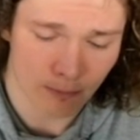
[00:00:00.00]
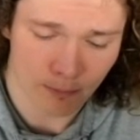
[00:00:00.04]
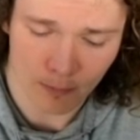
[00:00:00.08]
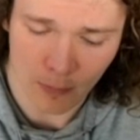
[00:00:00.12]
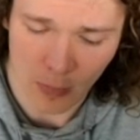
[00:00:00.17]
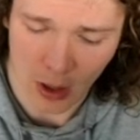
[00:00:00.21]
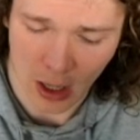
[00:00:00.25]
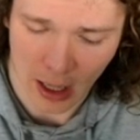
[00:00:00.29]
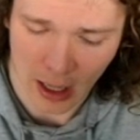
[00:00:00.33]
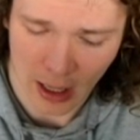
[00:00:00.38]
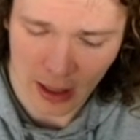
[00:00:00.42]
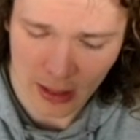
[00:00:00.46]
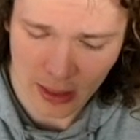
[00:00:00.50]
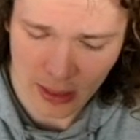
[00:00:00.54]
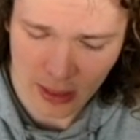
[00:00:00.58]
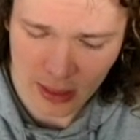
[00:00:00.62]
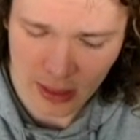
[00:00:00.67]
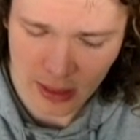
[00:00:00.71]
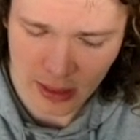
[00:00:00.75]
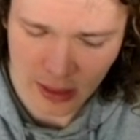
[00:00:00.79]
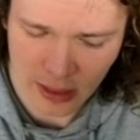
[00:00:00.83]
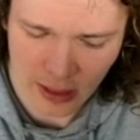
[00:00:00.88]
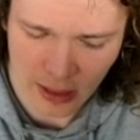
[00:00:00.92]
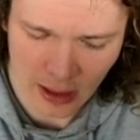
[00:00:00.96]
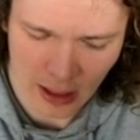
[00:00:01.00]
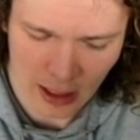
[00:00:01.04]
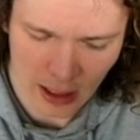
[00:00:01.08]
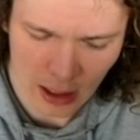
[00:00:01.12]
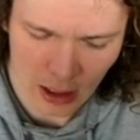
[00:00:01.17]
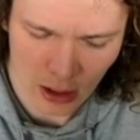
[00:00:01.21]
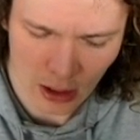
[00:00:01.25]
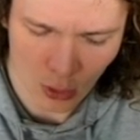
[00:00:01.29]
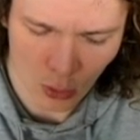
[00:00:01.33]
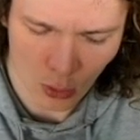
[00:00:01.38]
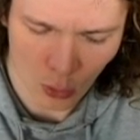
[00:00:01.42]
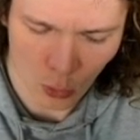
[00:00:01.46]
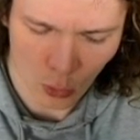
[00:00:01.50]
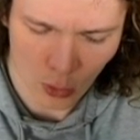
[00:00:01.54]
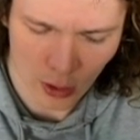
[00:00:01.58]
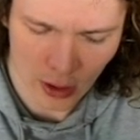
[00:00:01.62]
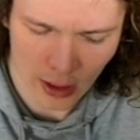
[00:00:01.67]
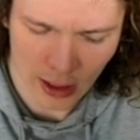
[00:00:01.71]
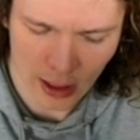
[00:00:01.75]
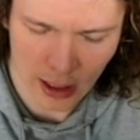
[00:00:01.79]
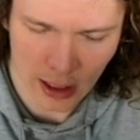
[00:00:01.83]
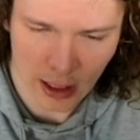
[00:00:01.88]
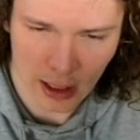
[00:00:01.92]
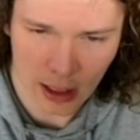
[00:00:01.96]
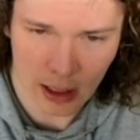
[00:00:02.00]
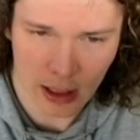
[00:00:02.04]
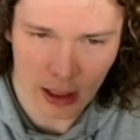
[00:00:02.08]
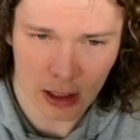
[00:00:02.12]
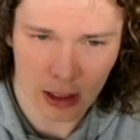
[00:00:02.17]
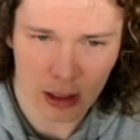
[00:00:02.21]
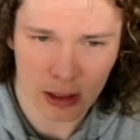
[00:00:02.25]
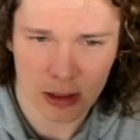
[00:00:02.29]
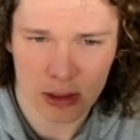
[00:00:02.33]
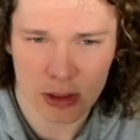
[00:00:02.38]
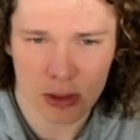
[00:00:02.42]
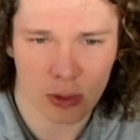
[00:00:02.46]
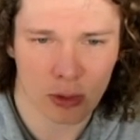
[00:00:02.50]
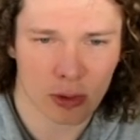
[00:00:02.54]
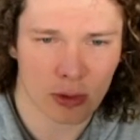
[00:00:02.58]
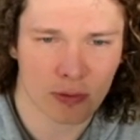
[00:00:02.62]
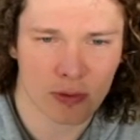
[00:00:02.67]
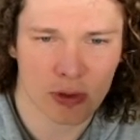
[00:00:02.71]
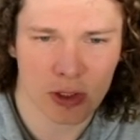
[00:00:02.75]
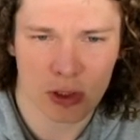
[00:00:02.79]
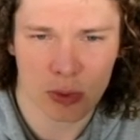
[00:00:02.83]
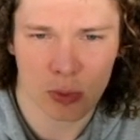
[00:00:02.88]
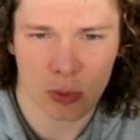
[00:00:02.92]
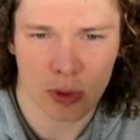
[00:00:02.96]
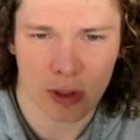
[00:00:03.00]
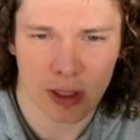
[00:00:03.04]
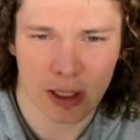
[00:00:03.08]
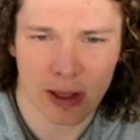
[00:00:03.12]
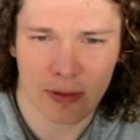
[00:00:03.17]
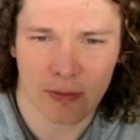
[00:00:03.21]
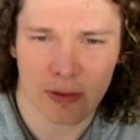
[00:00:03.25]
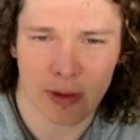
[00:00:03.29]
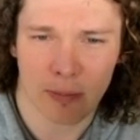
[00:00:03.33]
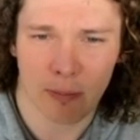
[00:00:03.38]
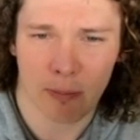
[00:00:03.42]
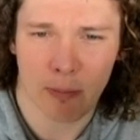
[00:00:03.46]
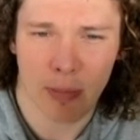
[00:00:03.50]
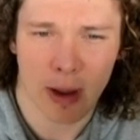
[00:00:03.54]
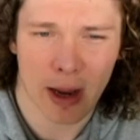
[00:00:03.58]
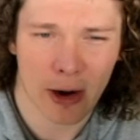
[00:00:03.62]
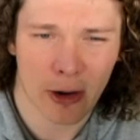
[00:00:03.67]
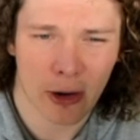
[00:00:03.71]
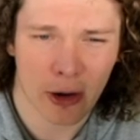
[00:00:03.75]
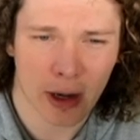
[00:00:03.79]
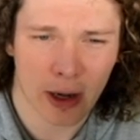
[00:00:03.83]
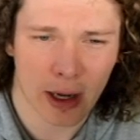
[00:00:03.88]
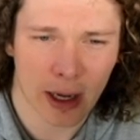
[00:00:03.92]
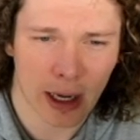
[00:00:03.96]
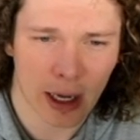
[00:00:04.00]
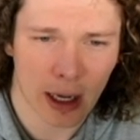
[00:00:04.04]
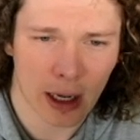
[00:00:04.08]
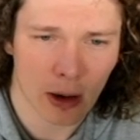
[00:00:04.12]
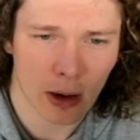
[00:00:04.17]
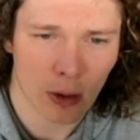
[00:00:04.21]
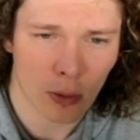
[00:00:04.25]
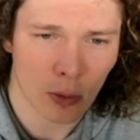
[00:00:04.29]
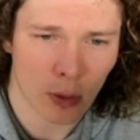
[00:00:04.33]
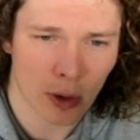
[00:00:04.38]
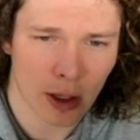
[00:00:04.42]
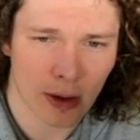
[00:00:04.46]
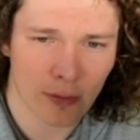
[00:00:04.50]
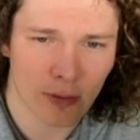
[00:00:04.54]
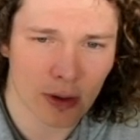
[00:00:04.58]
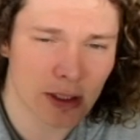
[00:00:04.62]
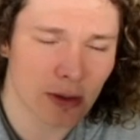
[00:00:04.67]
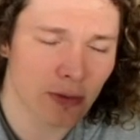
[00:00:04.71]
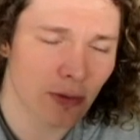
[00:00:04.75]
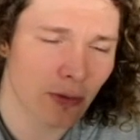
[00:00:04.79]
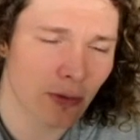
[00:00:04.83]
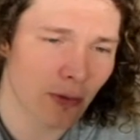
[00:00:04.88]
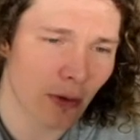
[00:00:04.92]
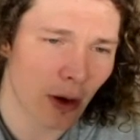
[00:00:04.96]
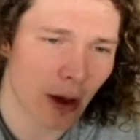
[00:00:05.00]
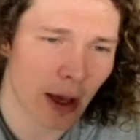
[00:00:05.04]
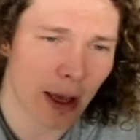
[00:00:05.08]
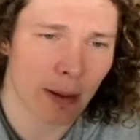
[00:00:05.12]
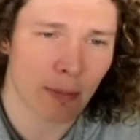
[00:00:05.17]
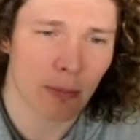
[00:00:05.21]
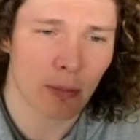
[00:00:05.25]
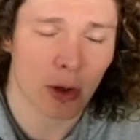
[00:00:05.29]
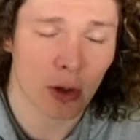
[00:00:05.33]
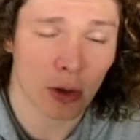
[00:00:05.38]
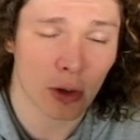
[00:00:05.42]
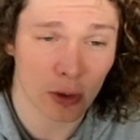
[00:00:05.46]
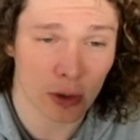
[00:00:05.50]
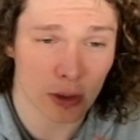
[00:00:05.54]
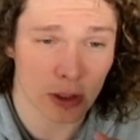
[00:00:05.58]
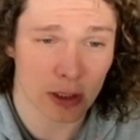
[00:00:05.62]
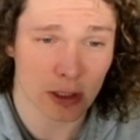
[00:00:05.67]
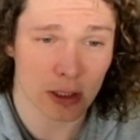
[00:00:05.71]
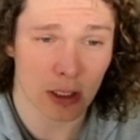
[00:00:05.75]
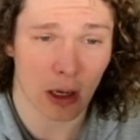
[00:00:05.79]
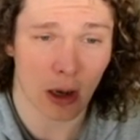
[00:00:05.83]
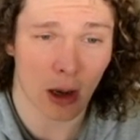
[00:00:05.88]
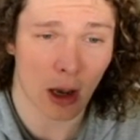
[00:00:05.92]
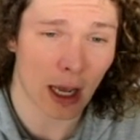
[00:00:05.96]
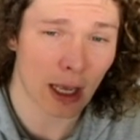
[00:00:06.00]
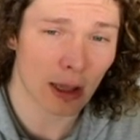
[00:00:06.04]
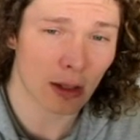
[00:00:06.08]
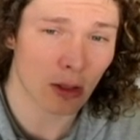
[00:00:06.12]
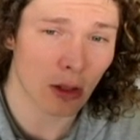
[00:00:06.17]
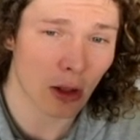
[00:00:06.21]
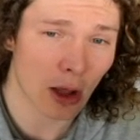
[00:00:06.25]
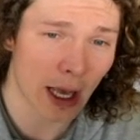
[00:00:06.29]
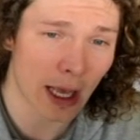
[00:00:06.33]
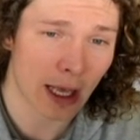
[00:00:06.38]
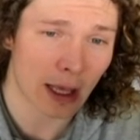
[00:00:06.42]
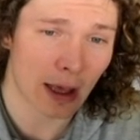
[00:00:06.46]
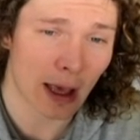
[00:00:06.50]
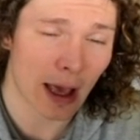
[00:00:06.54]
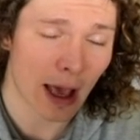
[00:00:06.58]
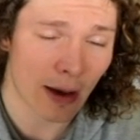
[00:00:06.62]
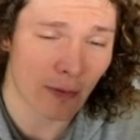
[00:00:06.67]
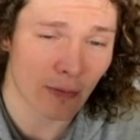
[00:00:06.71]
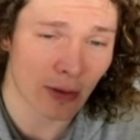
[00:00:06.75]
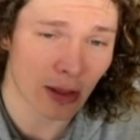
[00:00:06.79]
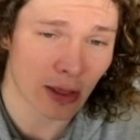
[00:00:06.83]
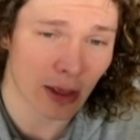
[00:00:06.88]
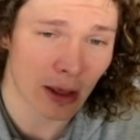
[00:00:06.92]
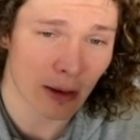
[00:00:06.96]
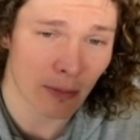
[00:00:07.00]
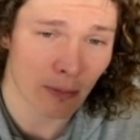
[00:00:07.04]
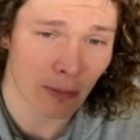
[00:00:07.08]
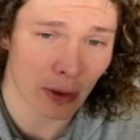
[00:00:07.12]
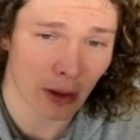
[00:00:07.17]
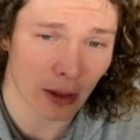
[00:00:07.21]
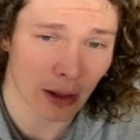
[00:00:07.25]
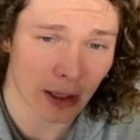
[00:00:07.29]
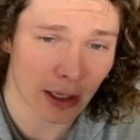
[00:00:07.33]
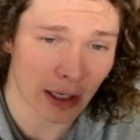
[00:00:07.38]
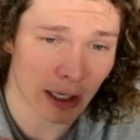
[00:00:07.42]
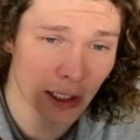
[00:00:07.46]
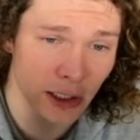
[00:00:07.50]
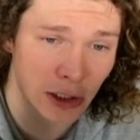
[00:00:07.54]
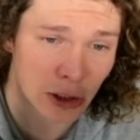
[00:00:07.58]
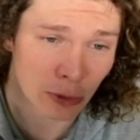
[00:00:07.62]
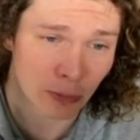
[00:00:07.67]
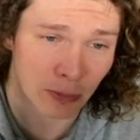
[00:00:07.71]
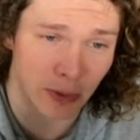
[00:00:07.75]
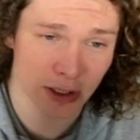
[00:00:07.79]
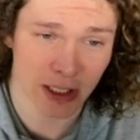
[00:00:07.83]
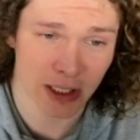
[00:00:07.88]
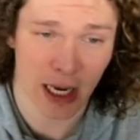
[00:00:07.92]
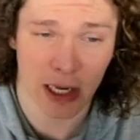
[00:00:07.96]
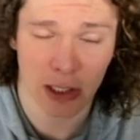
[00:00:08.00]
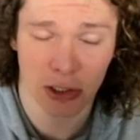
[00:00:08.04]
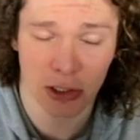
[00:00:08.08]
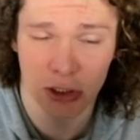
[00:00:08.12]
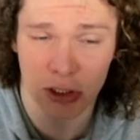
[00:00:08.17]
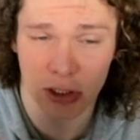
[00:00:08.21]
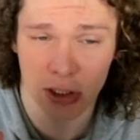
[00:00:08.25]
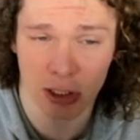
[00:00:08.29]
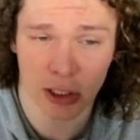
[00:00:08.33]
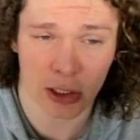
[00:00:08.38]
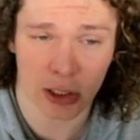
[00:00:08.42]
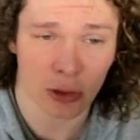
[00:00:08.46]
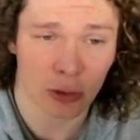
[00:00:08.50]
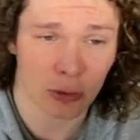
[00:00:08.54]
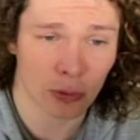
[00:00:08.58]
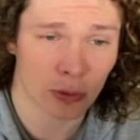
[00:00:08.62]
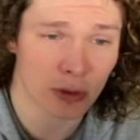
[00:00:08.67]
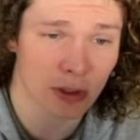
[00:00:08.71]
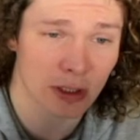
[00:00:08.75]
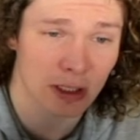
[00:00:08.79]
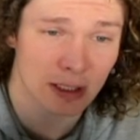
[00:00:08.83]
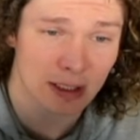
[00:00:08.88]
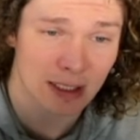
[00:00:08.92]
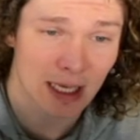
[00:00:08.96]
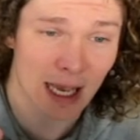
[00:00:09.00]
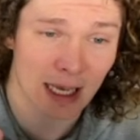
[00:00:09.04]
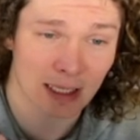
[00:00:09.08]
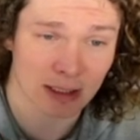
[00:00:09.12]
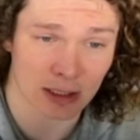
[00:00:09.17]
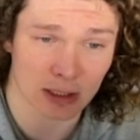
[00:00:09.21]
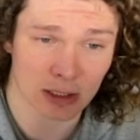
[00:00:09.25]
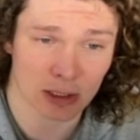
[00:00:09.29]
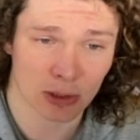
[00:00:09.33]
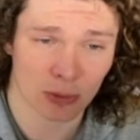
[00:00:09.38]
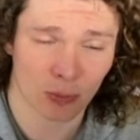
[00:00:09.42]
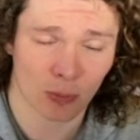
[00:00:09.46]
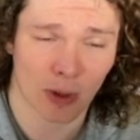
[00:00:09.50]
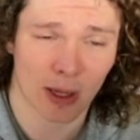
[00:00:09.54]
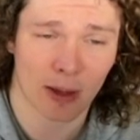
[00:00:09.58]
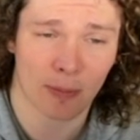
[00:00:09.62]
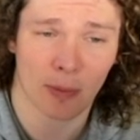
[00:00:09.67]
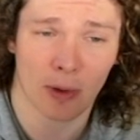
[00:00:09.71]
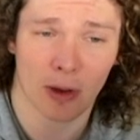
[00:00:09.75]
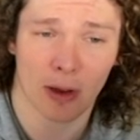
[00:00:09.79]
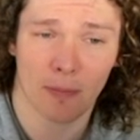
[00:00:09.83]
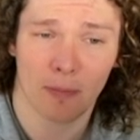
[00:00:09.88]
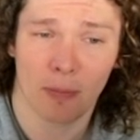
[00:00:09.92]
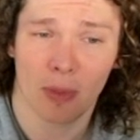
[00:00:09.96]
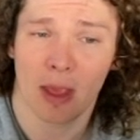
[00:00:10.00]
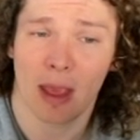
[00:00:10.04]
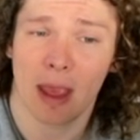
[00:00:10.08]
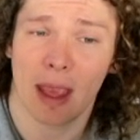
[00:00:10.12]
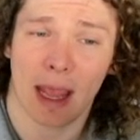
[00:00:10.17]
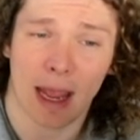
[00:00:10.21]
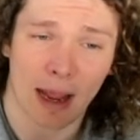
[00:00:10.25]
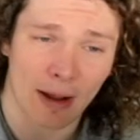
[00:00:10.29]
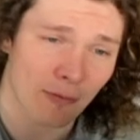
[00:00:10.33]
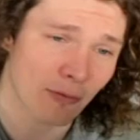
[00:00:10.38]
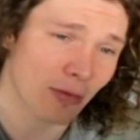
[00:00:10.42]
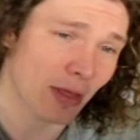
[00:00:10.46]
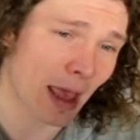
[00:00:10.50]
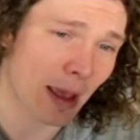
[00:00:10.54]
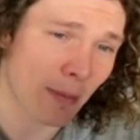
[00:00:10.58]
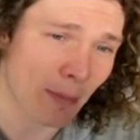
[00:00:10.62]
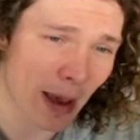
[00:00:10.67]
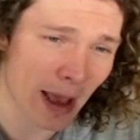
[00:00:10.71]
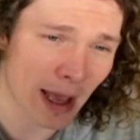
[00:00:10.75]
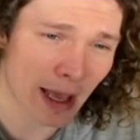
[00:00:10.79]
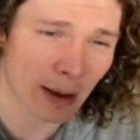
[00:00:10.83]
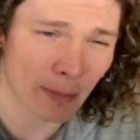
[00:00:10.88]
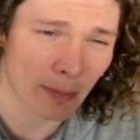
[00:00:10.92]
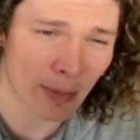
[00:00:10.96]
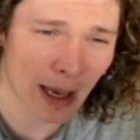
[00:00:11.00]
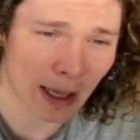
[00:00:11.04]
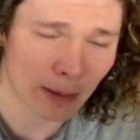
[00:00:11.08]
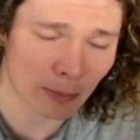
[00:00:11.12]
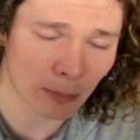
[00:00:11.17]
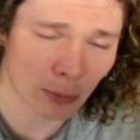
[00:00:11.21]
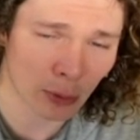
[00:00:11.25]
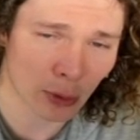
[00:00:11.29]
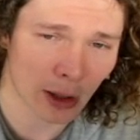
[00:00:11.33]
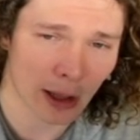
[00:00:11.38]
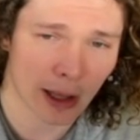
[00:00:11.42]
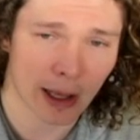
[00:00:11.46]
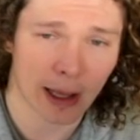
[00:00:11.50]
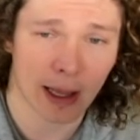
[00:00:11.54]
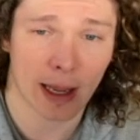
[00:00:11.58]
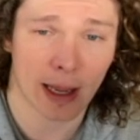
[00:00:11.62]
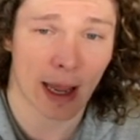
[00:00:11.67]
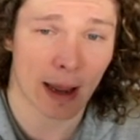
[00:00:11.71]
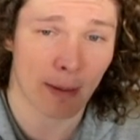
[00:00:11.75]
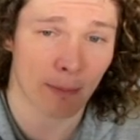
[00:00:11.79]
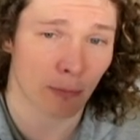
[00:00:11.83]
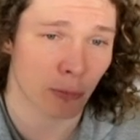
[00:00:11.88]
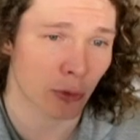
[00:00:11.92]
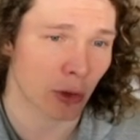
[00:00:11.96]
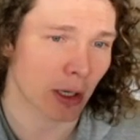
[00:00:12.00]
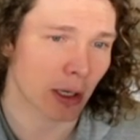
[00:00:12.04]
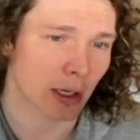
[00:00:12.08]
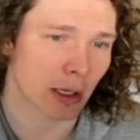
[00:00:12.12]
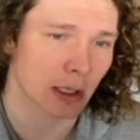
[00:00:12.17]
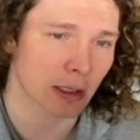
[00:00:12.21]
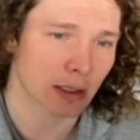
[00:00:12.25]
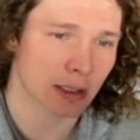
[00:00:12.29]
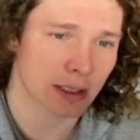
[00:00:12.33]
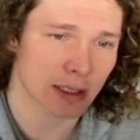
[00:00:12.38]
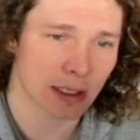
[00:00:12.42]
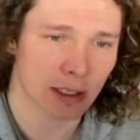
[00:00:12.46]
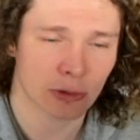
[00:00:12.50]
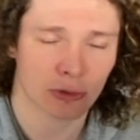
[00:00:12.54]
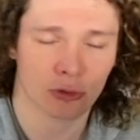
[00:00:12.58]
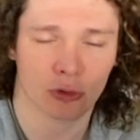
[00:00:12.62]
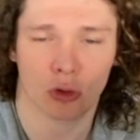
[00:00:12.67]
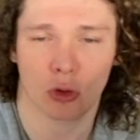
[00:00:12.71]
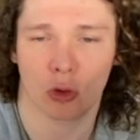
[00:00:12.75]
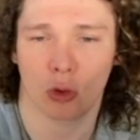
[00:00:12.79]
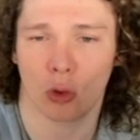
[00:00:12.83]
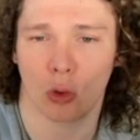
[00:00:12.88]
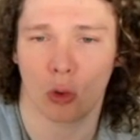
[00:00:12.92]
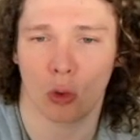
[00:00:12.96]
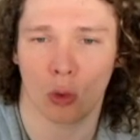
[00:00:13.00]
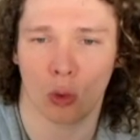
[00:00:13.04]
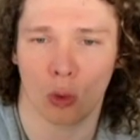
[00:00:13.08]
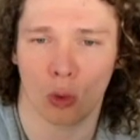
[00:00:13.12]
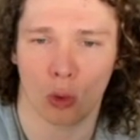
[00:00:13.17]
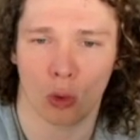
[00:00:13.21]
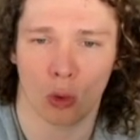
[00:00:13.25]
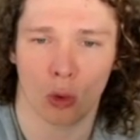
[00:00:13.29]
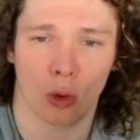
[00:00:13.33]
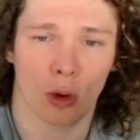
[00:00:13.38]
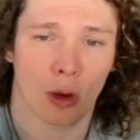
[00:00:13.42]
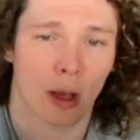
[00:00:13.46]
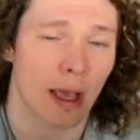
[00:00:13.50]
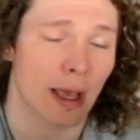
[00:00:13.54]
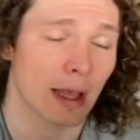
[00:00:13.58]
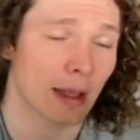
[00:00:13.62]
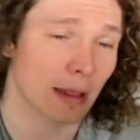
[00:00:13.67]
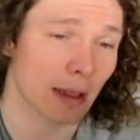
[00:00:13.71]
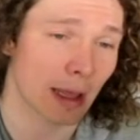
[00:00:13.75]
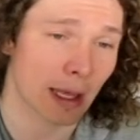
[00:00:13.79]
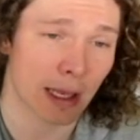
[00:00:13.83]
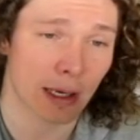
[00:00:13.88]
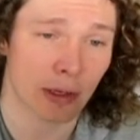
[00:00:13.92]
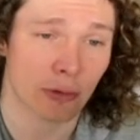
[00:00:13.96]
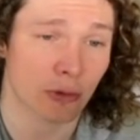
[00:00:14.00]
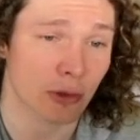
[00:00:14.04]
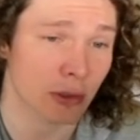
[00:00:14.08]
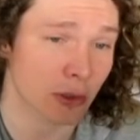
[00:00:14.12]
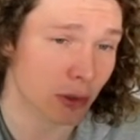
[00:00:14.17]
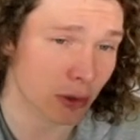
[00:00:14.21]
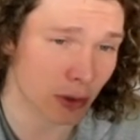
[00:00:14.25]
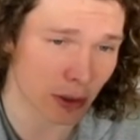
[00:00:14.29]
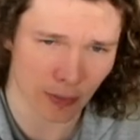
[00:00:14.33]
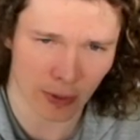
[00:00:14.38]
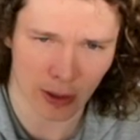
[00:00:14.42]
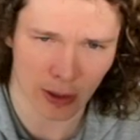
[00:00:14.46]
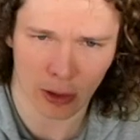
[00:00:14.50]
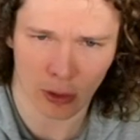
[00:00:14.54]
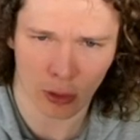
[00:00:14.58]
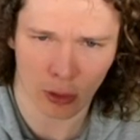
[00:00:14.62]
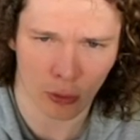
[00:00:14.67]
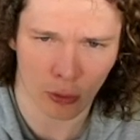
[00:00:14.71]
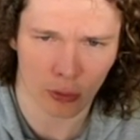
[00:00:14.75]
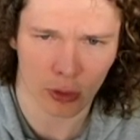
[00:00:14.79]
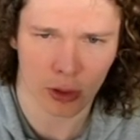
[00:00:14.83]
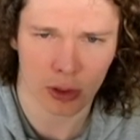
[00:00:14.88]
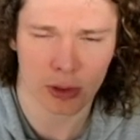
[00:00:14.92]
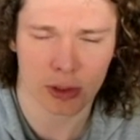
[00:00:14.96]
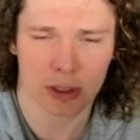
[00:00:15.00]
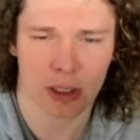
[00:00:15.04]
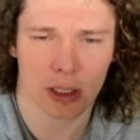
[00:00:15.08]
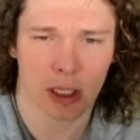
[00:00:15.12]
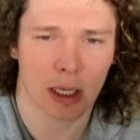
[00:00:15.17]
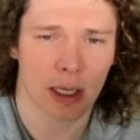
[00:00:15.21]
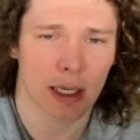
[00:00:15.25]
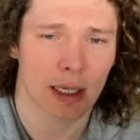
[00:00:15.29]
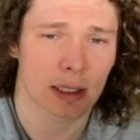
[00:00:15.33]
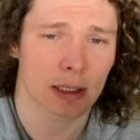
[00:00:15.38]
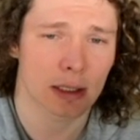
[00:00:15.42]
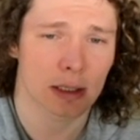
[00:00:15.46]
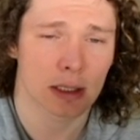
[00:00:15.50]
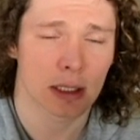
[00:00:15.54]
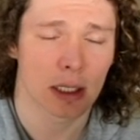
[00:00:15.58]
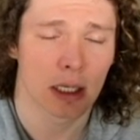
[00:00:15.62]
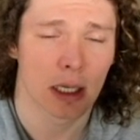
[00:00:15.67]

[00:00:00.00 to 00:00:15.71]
I think we sort of just want to give it a berry. We'll give it Defiant because I like having the ability to potentially use this as a sweeper if they make a bad play and bring an Incineroar or a Landorus or something along those lines.